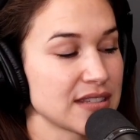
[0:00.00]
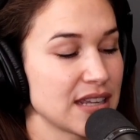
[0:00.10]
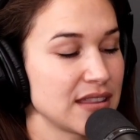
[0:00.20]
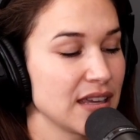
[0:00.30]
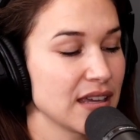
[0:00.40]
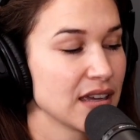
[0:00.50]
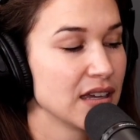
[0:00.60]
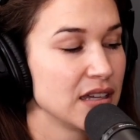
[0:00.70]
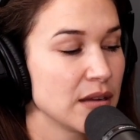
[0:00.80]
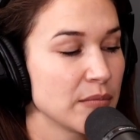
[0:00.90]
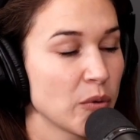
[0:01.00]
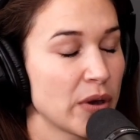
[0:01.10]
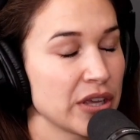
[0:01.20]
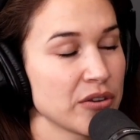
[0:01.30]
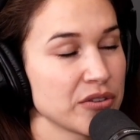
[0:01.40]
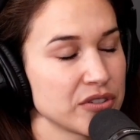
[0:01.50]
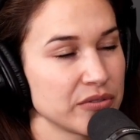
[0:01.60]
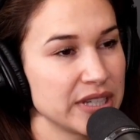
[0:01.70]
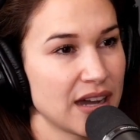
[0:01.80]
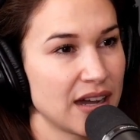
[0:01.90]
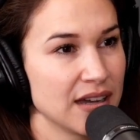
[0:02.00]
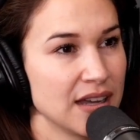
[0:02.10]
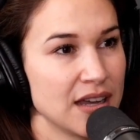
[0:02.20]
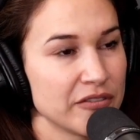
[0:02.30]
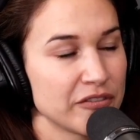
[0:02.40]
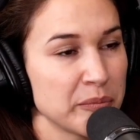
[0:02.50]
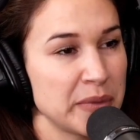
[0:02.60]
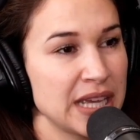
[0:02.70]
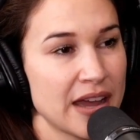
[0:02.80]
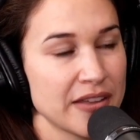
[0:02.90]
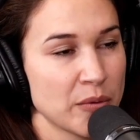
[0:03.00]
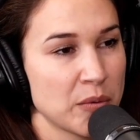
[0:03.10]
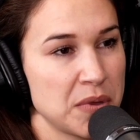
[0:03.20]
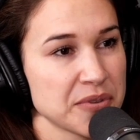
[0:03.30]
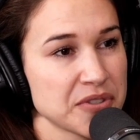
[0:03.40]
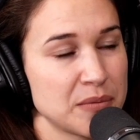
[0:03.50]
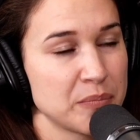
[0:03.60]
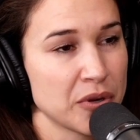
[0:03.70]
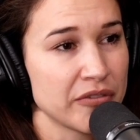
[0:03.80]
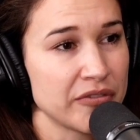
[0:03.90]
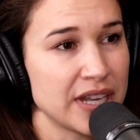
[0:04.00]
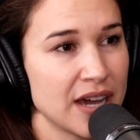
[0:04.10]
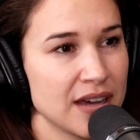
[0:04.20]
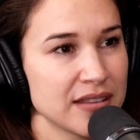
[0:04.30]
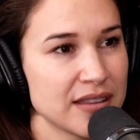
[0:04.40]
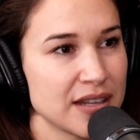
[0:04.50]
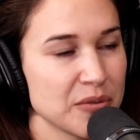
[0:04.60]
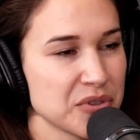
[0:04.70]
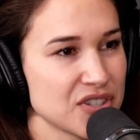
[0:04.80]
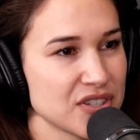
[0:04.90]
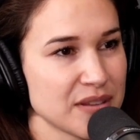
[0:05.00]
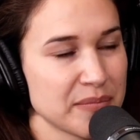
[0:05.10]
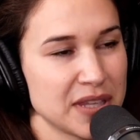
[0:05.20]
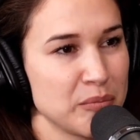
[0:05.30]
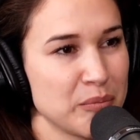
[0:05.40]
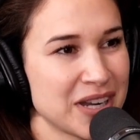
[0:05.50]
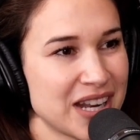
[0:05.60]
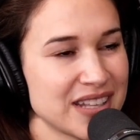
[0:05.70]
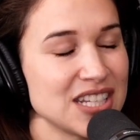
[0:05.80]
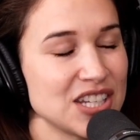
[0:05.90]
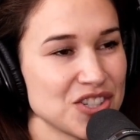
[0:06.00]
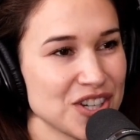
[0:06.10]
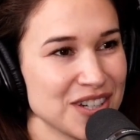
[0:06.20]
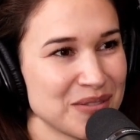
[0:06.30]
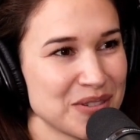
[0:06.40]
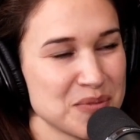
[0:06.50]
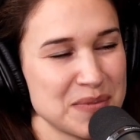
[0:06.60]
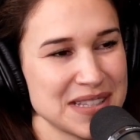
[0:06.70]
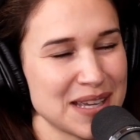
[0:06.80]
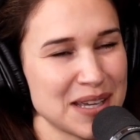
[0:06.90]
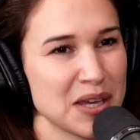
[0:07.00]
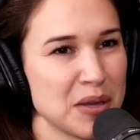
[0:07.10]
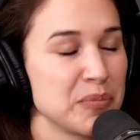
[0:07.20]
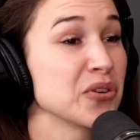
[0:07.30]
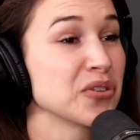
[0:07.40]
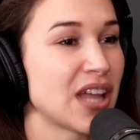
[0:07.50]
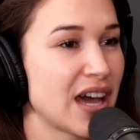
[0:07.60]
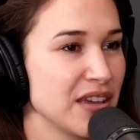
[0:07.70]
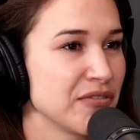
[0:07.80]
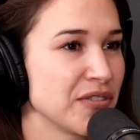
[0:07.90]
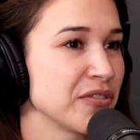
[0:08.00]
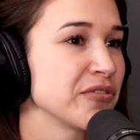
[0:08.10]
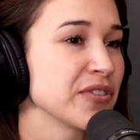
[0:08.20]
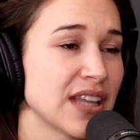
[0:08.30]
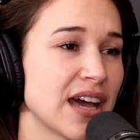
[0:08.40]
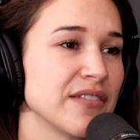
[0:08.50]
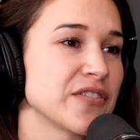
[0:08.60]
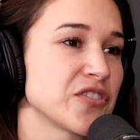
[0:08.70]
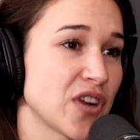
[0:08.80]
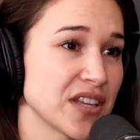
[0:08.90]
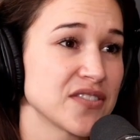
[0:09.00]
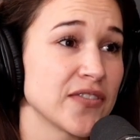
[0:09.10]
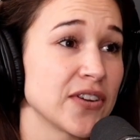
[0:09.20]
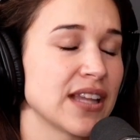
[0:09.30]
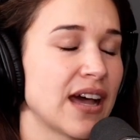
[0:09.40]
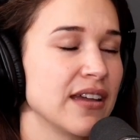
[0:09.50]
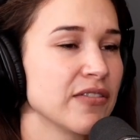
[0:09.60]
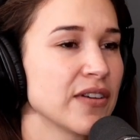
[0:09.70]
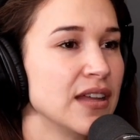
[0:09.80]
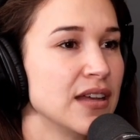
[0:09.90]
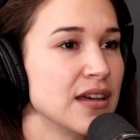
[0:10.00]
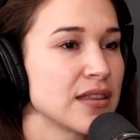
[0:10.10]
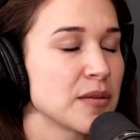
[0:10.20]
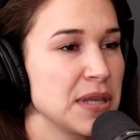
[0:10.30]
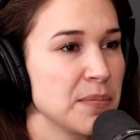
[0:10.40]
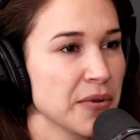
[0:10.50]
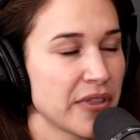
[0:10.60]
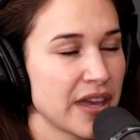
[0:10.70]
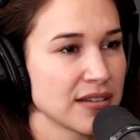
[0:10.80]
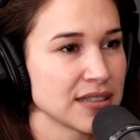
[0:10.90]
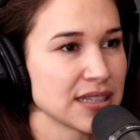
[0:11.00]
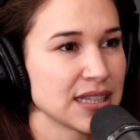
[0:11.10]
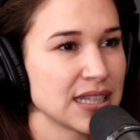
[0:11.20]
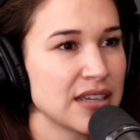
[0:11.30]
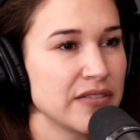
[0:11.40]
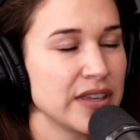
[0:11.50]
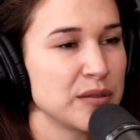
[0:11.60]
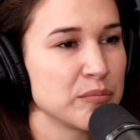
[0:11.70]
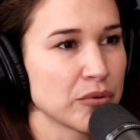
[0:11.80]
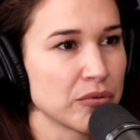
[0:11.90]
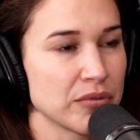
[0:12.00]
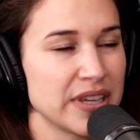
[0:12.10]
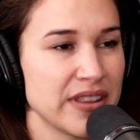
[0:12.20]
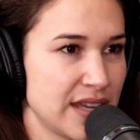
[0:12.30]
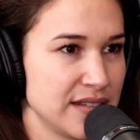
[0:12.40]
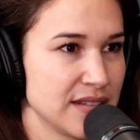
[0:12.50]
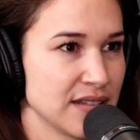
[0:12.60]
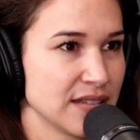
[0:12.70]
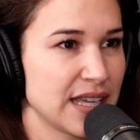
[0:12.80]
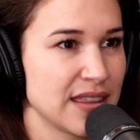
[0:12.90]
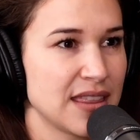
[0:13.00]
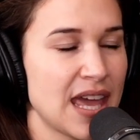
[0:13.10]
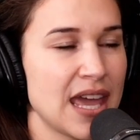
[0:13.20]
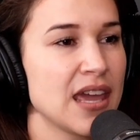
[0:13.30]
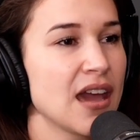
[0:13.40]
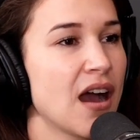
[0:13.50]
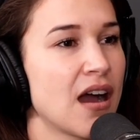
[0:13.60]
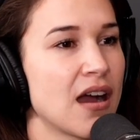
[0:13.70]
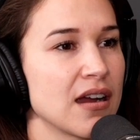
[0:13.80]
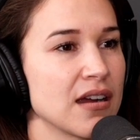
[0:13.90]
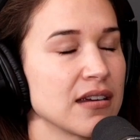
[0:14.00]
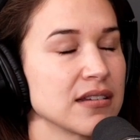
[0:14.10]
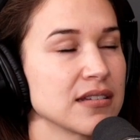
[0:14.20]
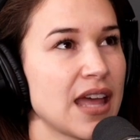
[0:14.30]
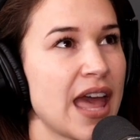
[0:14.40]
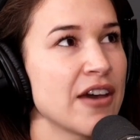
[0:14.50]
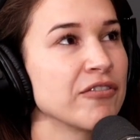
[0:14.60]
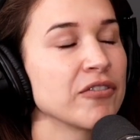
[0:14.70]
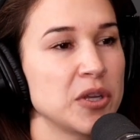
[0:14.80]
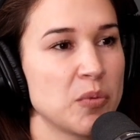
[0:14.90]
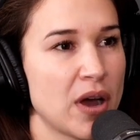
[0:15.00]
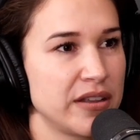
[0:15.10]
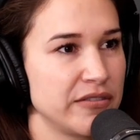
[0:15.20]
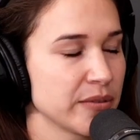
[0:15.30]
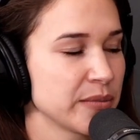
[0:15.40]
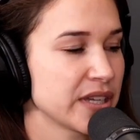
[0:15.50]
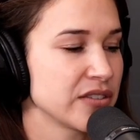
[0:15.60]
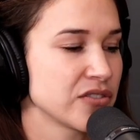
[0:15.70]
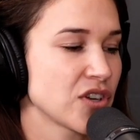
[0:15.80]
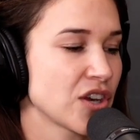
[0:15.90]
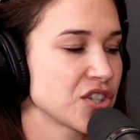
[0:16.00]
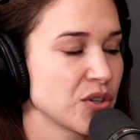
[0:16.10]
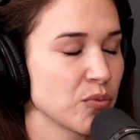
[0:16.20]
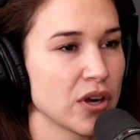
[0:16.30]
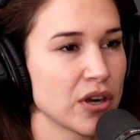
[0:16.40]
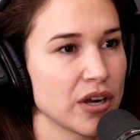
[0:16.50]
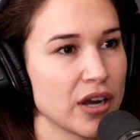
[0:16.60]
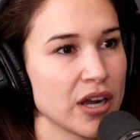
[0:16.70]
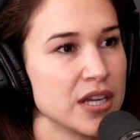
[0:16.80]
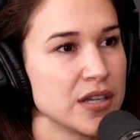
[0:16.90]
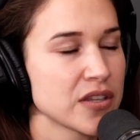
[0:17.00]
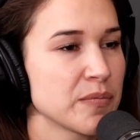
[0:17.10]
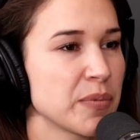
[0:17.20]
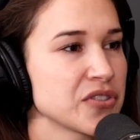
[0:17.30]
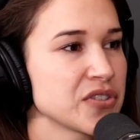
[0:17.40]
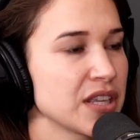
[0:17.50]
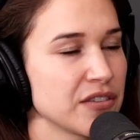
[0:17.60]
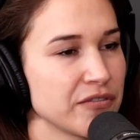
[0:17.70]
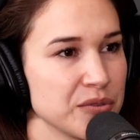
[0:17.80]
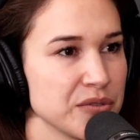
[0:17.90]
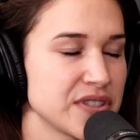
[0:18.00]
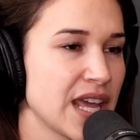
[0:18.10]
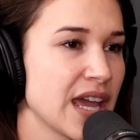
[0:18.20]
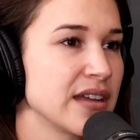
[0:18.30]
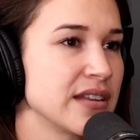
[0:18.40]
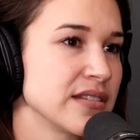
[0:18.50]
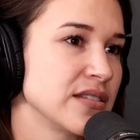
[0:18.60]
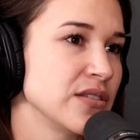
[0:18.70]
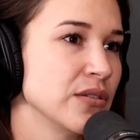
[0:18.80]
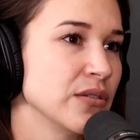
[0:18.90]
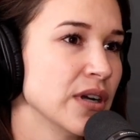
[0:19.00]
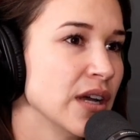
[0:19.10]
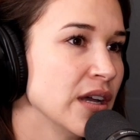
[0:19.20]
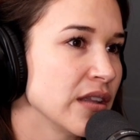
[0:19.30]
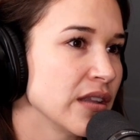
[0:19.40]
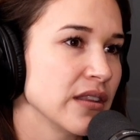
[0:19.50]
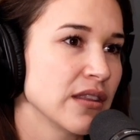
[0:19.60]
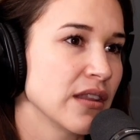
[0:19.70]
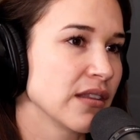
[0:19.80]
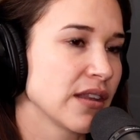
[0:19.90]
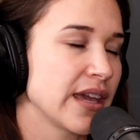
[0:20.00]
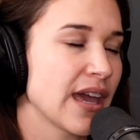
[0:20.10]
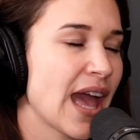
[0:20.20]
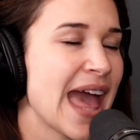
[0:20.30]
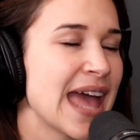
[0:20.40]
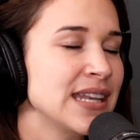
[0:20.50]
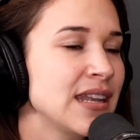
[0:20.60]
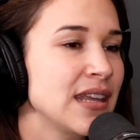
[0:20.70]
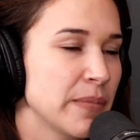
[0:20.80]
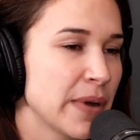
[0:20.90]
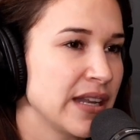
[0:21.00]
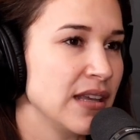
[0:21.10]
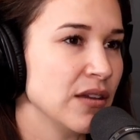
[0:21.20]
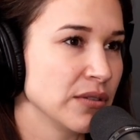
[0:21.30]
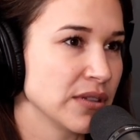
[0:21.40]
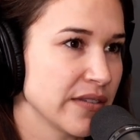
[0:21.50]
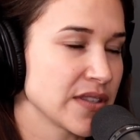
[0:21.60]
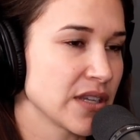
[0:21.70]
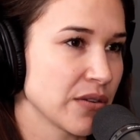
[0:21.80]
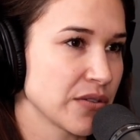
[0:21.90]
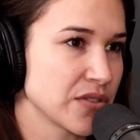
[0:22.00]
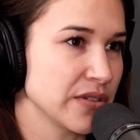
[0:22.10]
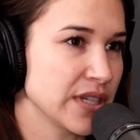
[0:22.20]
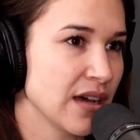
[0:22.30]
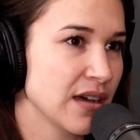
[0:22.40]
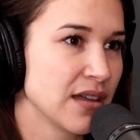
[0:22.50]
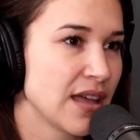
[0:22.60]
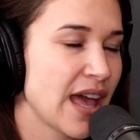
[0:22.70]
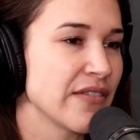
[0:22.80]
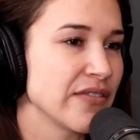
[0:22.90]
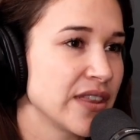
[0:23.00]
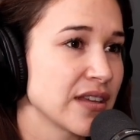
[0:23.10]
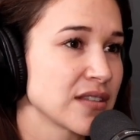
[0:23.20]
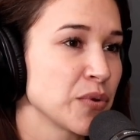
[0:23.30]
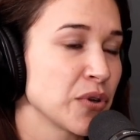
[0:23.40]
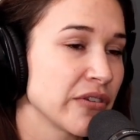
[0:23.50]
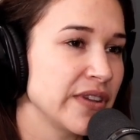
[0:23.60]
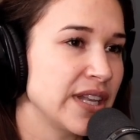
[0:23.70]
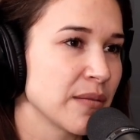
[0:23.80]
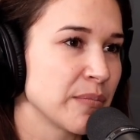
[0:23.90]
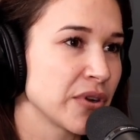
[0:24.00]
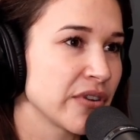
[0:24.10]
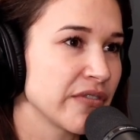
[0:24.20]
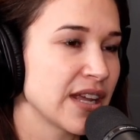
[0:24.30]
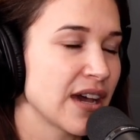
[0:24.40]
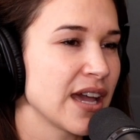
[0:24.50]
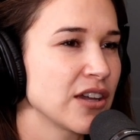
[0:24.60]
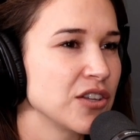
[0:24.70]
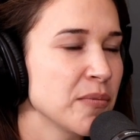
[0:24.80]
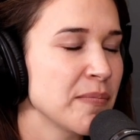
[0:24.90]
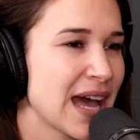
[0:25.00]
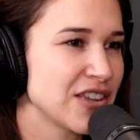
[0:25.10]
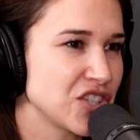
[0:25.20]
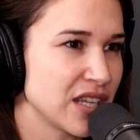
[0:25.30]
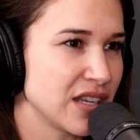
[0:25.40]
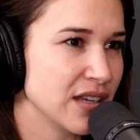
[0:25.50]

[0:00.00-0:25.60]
I think number one, in Costa Rica, for me, I thought when people said pura vida that it was just something you put on a t-shirt, which means like pure life or free life, a stress-free life. The people there live and breathe it. Like they are everyone from the construction worker to the person at the fruit stand to like anybody who lives in Costa Rica, everything is pura vida, pura vida. And could you imagine?